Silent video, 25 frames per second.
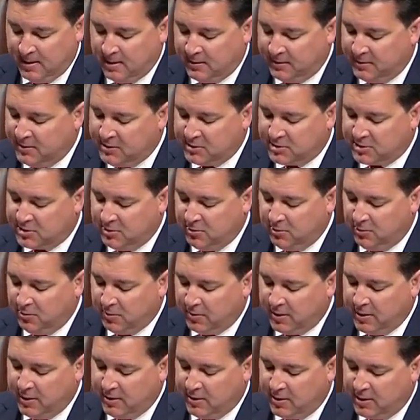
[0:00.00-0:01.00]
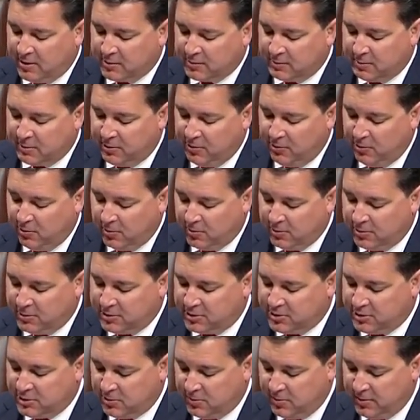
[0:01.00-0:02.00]
These two great
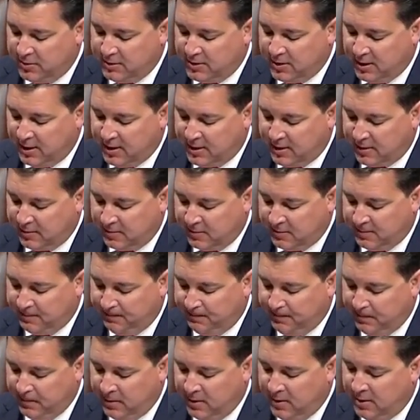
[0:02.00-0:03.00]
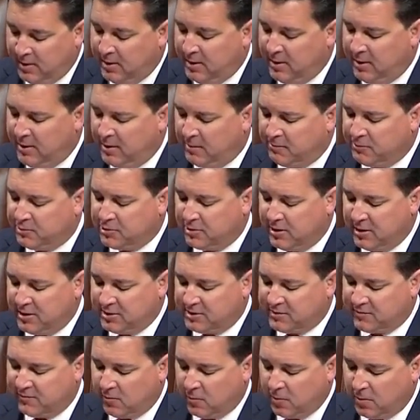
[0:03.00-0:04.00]
entrepreneurs joined together and helped
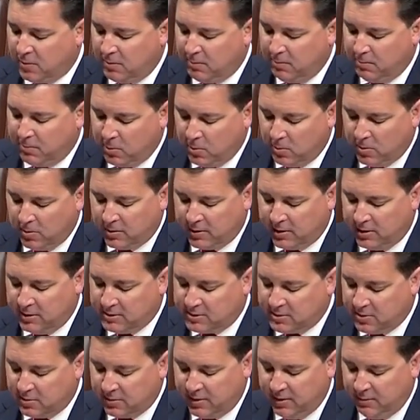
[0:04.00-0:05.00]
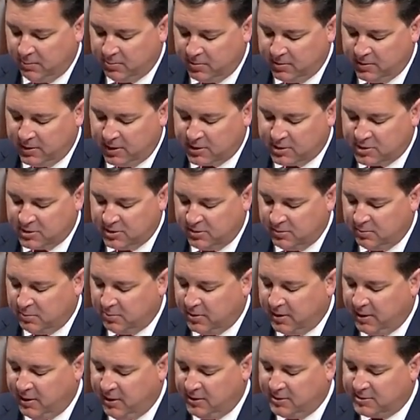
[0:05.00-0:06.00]
transform pork and turkey production,
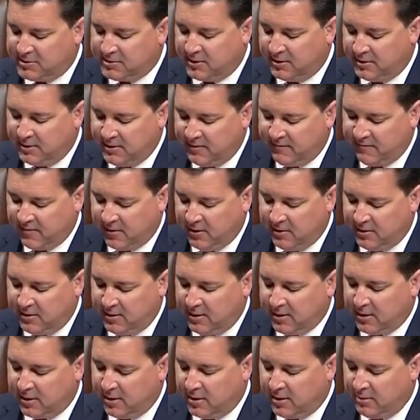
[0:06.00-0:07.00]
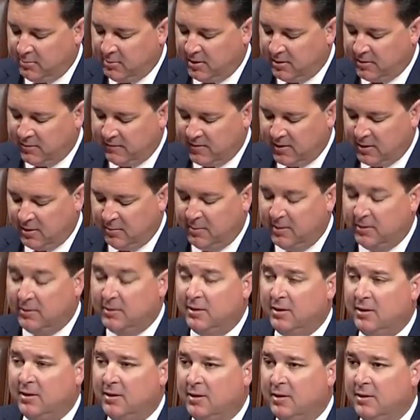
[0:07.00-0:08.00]
bringing significant economic development
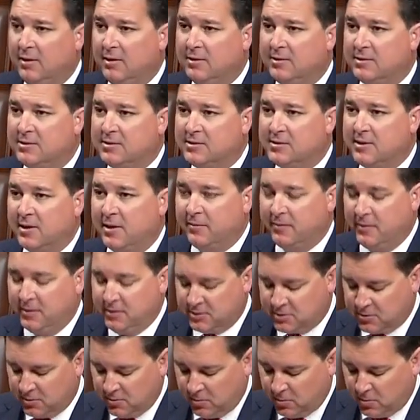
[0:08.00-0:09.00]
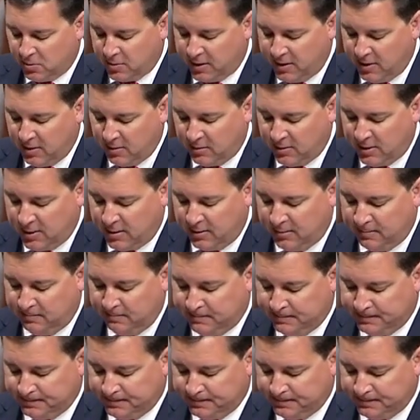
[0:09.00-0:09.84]
to southeastern North Carolina.